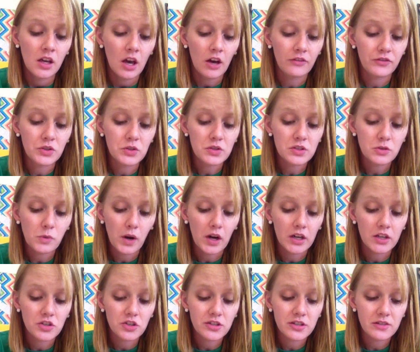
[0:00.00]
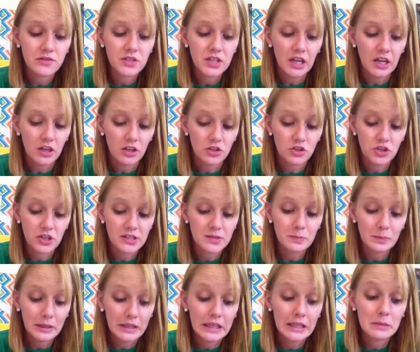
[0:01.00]
A few square inches of skin are just
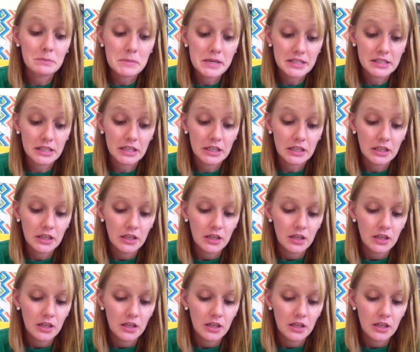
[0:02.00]
plain missing.